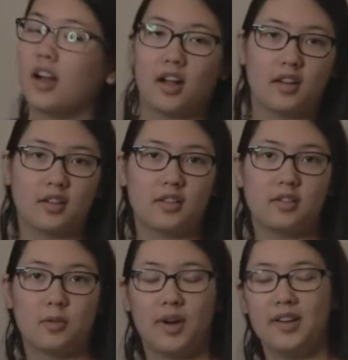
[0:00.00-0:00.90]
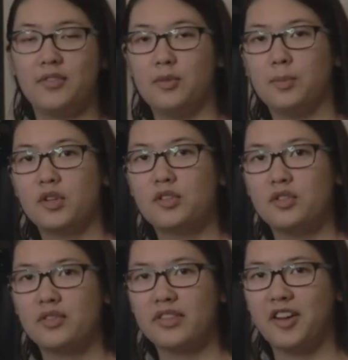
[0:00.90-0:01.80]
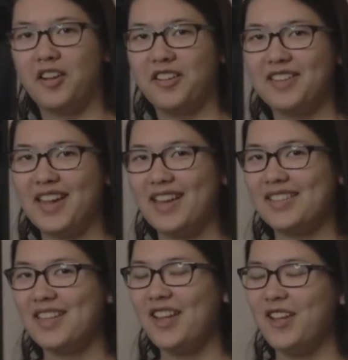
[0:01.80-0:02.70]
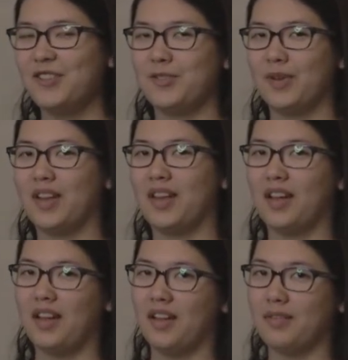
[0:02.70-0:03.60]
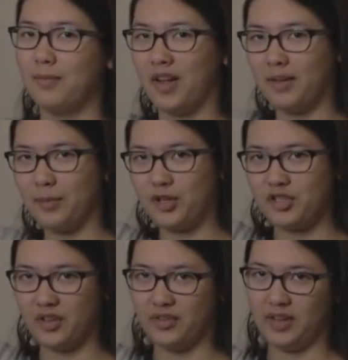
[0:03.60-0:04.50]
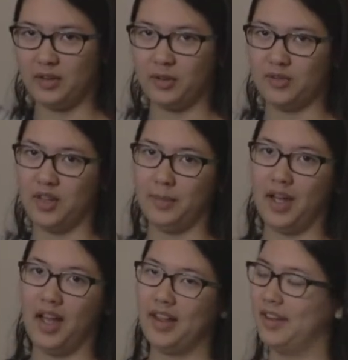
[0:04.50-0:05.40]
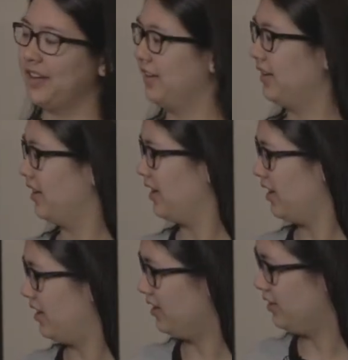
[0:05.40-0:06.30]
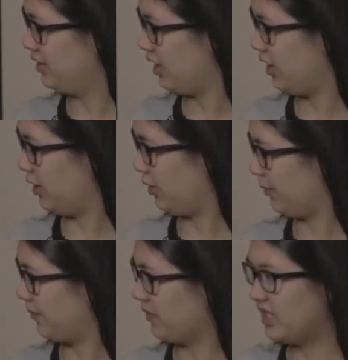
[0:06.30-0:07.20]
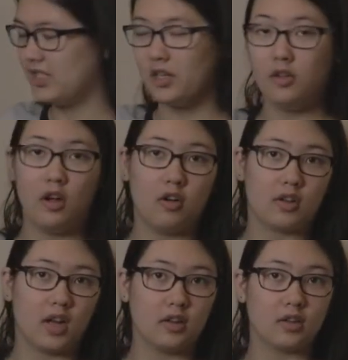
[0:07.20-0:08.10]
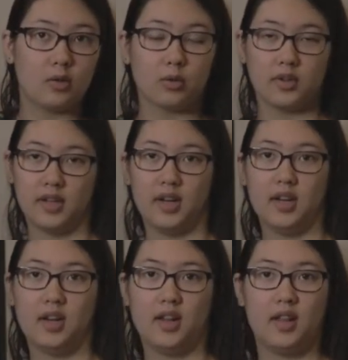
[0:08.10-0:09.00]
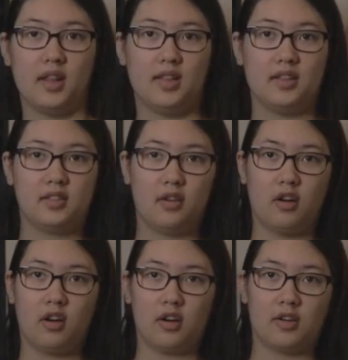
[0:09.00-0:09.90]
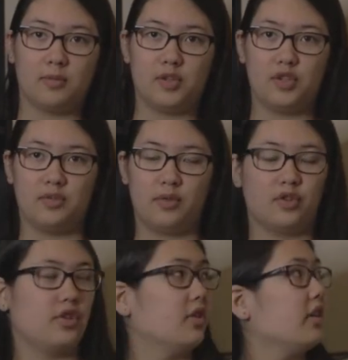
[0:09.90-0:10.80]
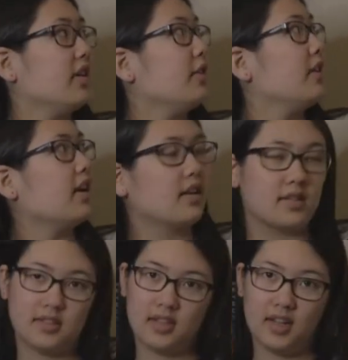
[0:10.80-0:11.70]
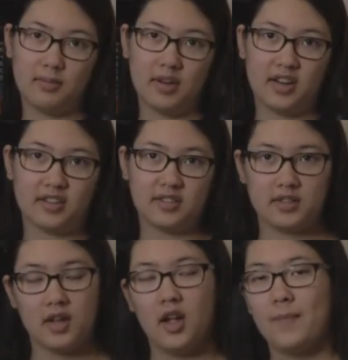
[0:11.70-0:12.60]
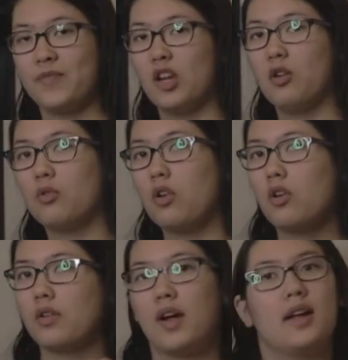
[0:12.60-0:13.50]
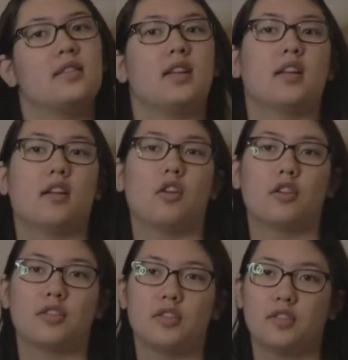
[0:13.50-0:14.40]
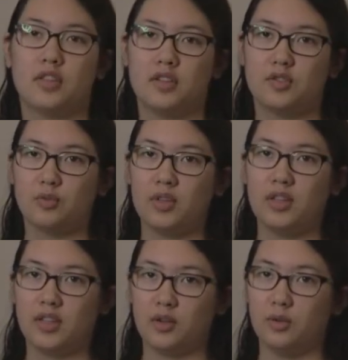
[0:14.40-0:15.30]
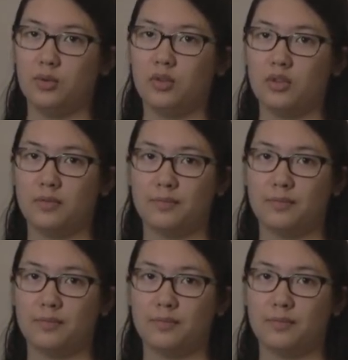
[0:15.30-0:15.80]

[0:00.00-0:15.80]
got quite a few books over the holidays, so my bookshelf now goes up higher. So still all color coordinated. And then this art, which unfortunately you can't see, but it's Aurora Rising art. It's really cool.